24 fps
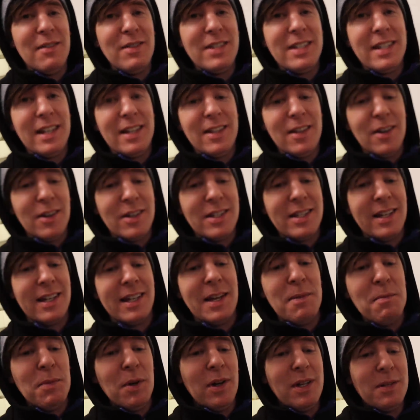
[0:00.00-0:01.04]
devastated though, because that
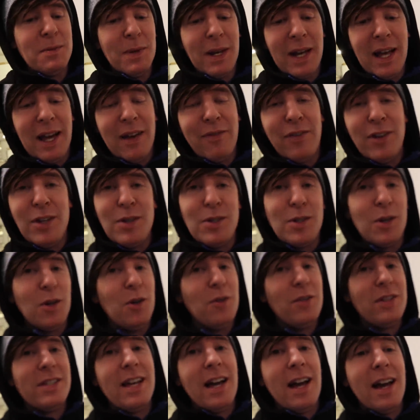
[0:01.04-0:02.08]
gimbal is my life. I use it
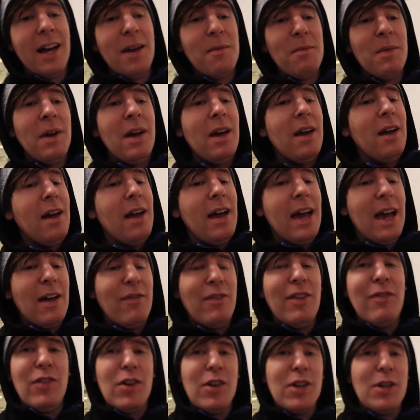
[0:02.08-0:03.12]
all the time.
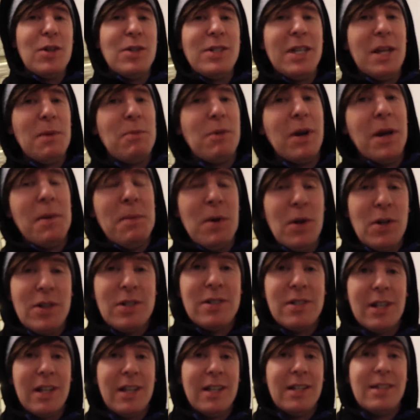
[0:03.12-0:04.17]
Every vlog you see pretty
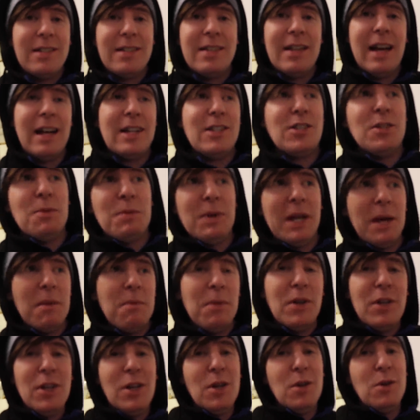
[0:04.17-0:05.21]
much has had some
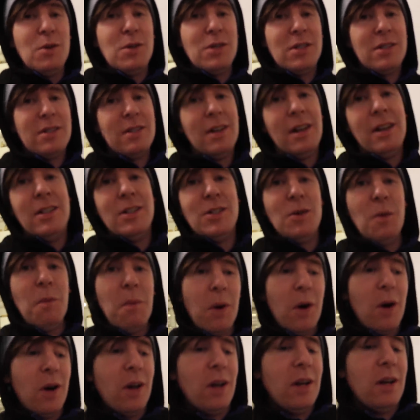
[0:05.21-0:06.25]
gimbal use at some
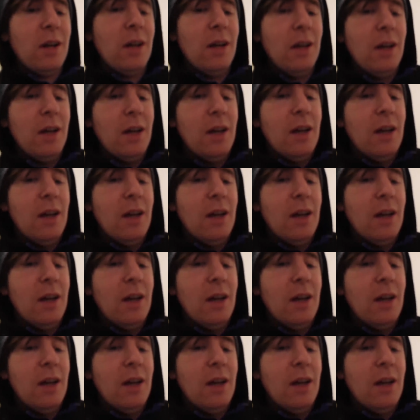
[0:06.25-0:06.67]
point.